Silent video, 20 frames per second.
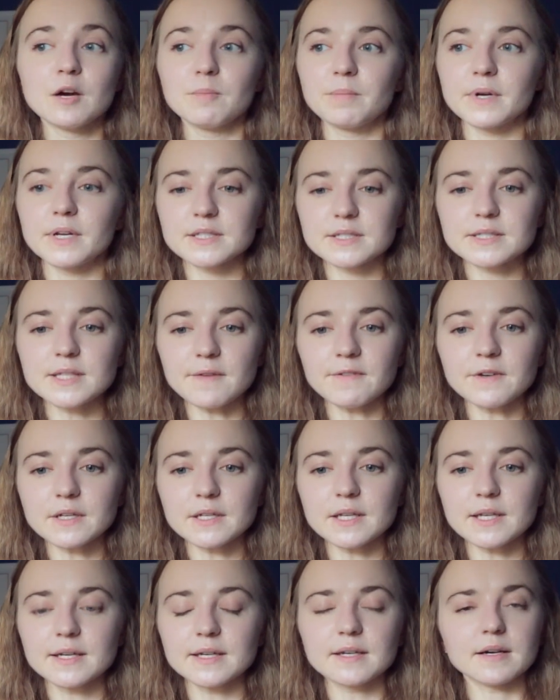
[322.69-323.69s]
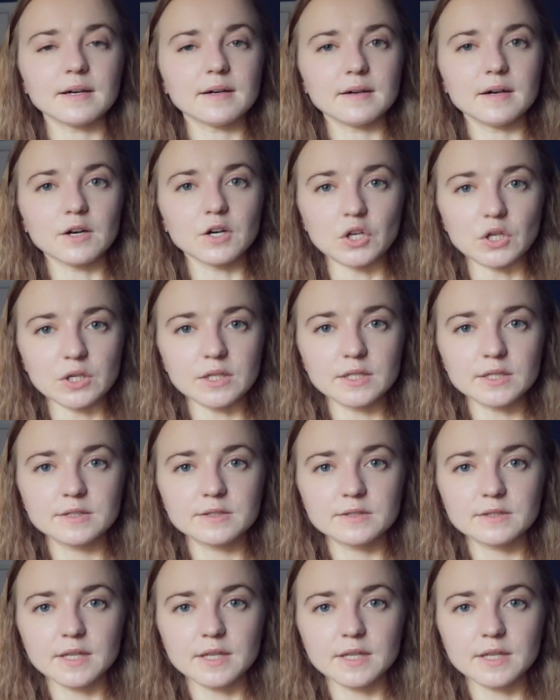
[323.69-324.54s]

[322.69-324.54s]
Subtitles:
but it's definitely a good